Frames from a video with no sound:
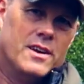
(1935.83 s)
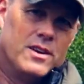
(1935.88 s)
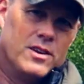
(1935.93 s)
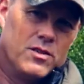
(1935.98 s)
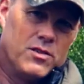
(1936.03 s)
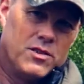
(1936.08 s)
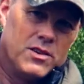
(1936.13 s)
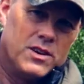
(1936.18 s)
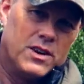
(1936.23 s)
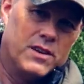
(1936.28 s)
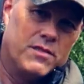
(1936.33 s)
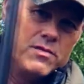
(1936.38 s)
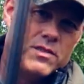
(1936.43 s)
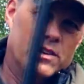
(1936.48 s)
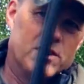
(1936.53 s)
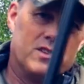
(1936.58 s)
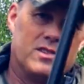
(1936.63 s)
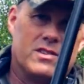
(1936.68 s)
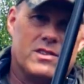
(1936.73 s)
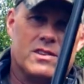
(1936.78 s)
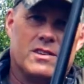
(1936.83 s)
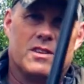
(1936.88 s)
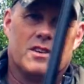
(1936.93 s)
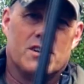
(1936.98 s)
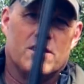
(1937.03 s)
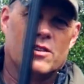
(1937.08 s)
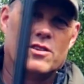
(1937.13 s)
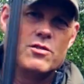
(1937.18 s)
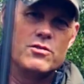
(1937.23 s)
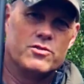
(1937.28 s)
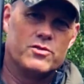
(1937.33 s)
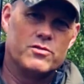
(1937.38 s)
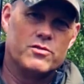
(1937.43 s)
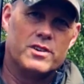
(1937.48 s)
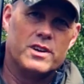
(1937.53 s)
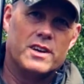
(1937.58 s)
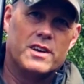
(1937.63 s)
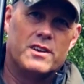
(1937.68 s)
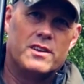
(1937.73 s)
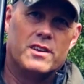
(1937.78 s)
you can have this close to
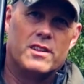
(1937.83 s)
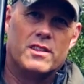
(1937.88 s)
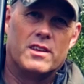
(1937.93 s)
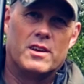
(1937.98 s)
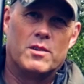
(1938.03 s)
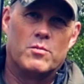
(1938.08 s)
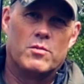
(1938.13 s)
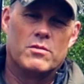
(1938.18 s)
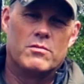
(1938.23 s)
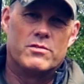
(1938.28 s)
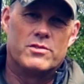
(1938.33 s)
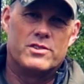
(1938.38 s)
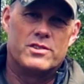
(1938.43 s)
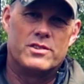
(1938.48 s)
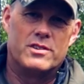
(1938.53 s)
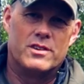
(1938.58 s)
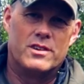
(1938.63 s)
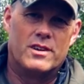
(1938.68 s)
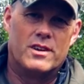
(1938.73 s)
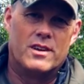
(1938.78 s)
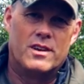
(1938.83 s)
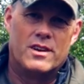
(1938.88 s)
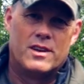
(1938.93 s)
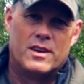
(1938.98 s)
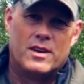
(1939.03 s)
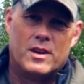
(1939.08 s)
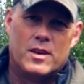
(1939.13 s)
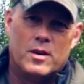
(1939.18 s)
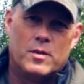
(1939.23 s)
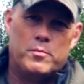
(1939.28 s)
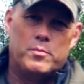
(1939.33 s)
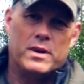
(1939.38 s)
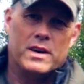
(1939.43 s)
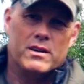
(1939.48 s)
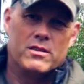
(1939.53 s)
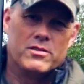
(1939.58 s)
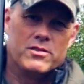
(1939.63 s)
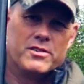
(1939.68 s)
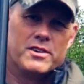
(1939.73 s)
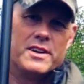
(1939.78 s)
your head and they won't
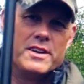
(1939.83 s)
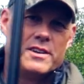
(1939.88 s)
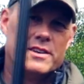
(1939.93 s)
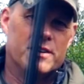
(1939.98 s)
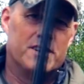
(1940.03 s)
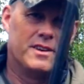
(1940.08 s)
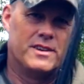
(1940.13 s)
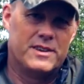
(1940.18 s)
pick on your head.